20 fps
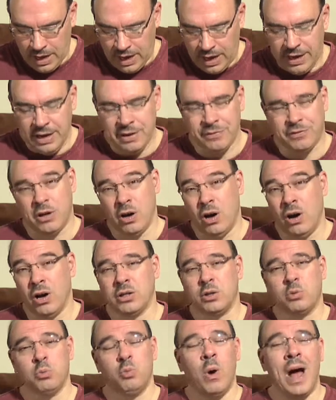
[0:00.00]
of
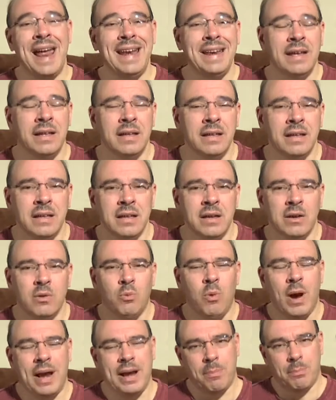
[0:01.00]
course, when
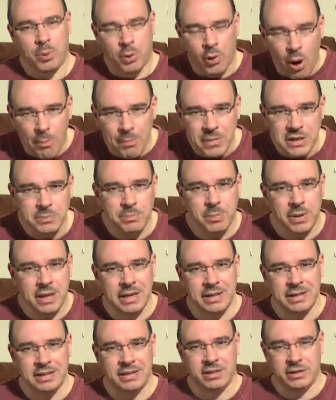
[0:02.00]
a promise
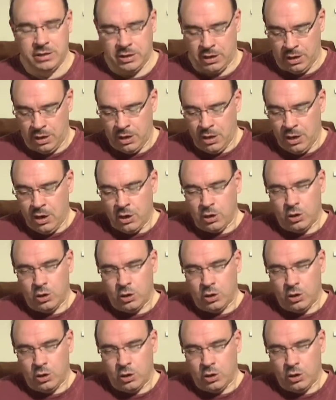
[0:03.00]
begins to